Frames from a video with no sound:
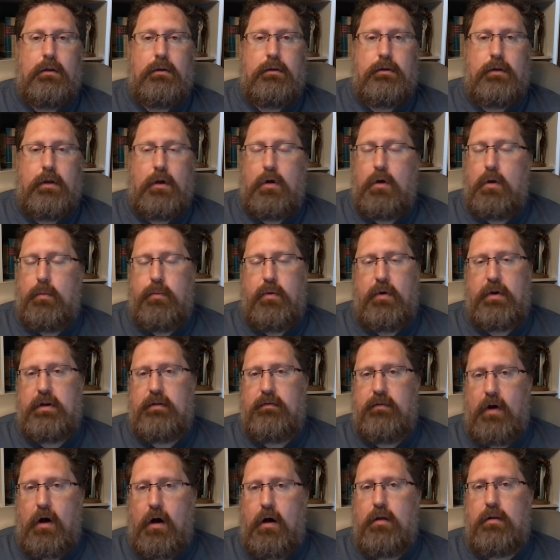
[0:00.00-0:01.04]
The whole point
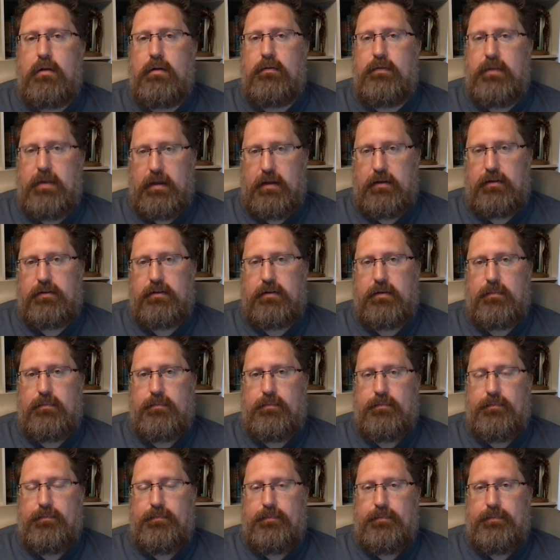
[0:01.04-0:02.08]
of all of this
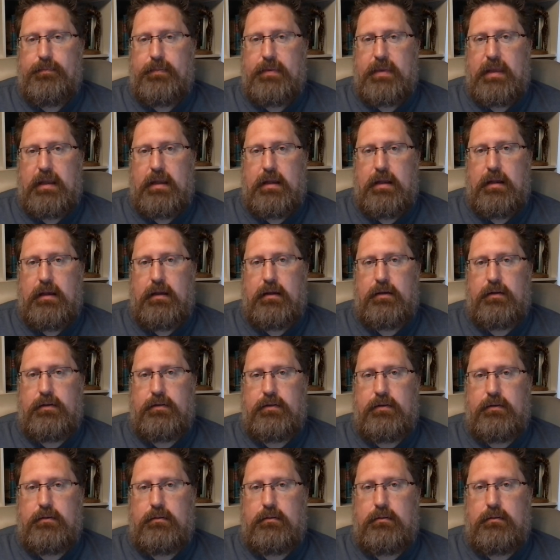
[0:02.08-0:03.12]

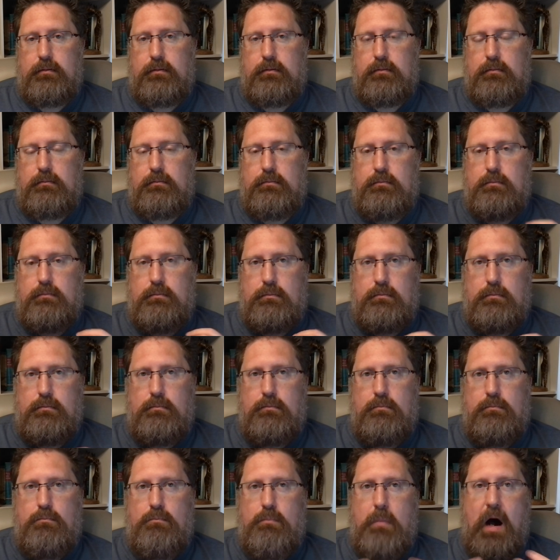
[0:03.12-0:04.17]
is
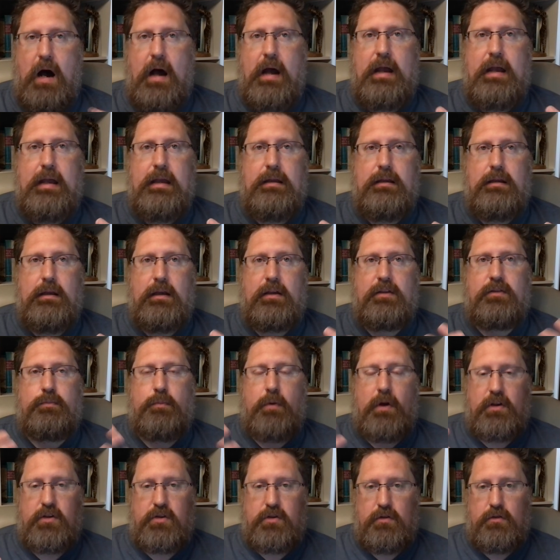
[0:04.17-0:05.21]
my
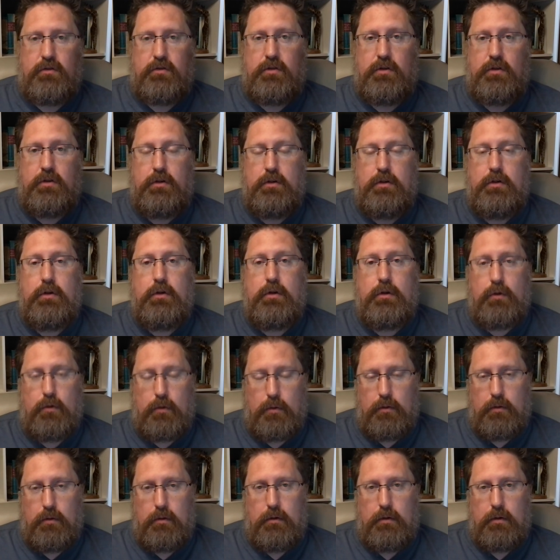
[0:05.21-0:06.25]
expression to
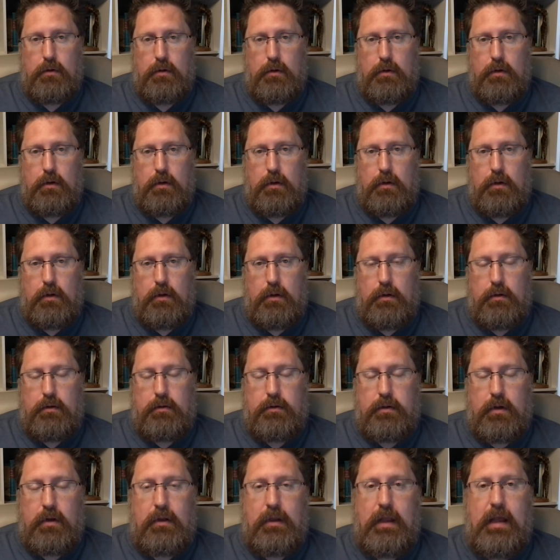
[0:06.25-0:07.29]
you,
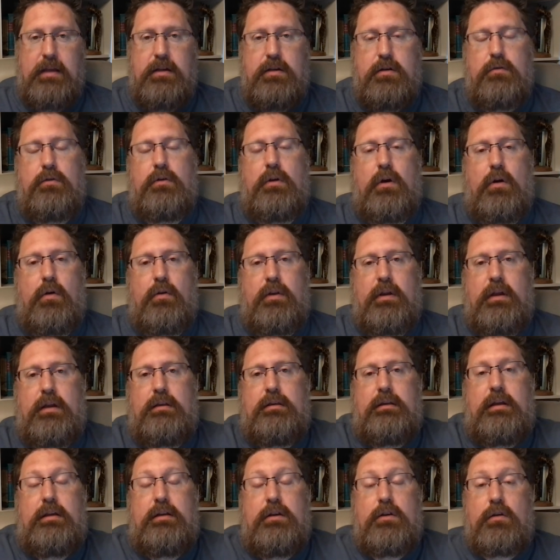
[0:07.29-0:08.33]
to let you know
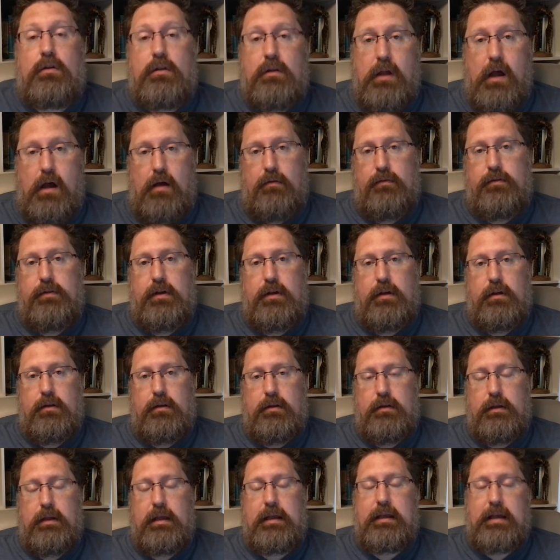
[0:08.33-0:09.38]
that you're loved,
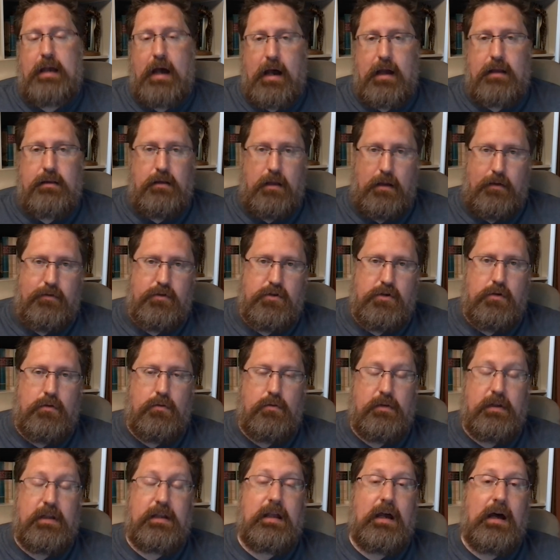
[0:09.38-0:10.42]
that God loves you,
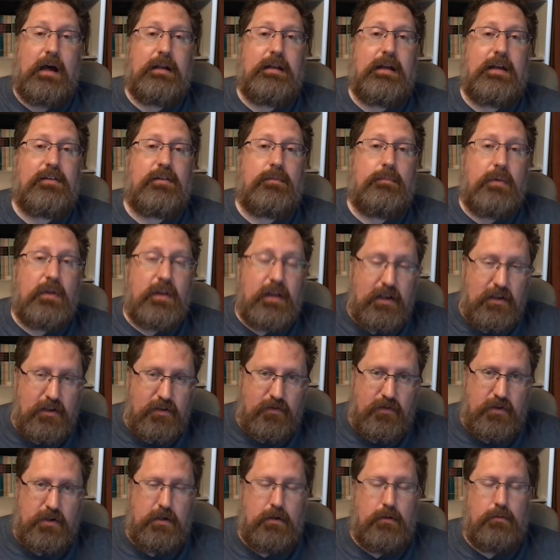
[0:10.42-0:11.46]
that God has a place
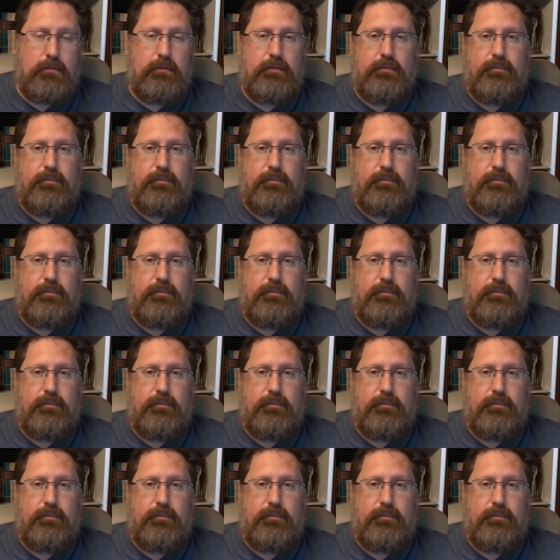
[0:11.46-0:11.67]
for you.